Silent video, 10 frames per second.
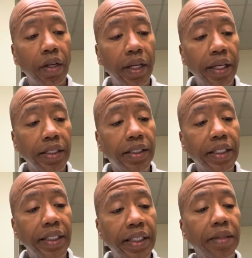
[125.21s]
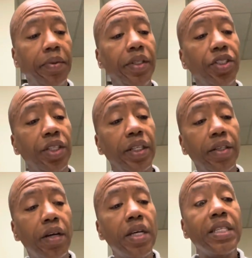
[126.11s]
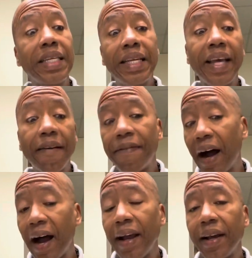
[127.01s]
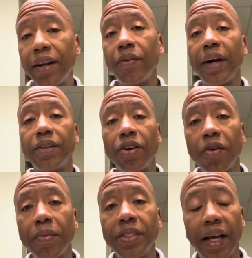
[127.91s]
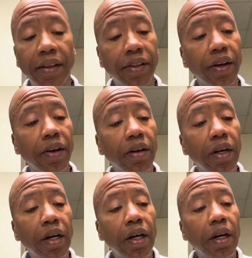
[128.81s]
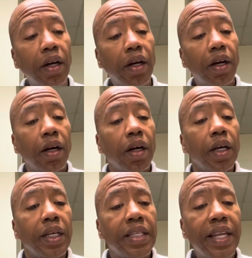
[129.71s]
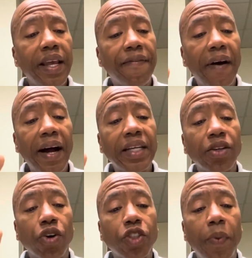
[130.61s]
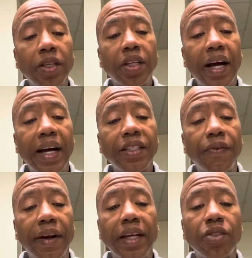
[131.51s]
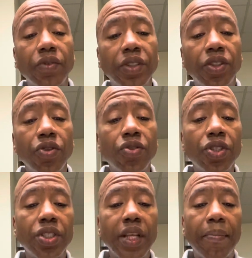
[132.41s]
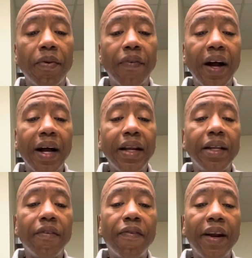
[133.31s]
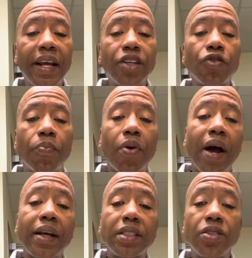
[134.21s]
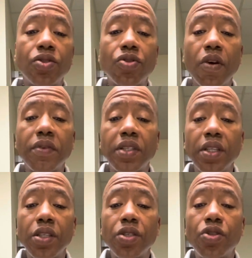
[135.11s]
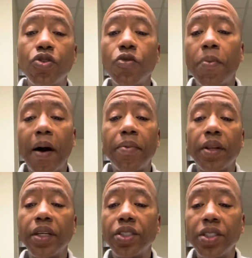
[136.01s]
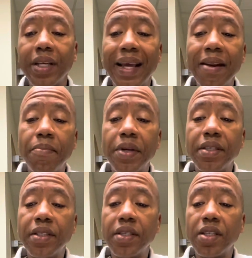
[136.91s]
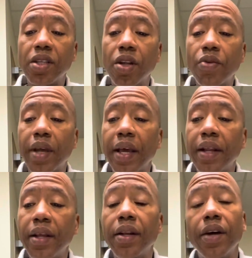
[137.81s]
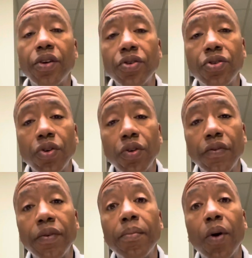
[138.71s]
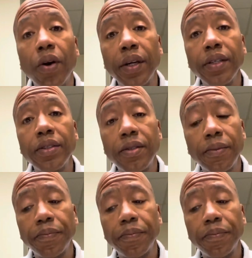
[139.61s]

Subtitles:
That is CDBG. CDFI, I know that term is out there. CDFIs are specialized financial institutions that provide financial products and services to populations and businesses located in underserved markets.